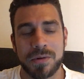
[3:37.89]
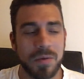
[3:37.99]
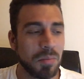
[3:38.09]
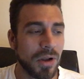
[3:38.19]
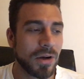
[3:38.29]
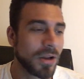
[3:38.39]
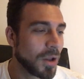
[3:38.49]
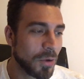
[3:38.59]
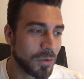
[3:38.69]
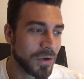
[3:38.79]
for the blood
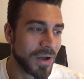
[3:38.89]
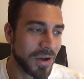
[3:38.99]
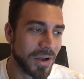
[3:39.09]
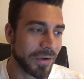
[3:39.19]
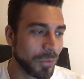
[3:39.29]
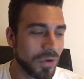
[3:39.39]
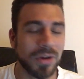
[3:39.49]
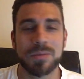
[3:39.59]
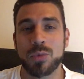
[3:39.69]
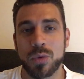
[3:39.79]
alone, uh,
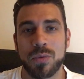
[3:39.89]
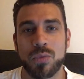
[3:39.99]
will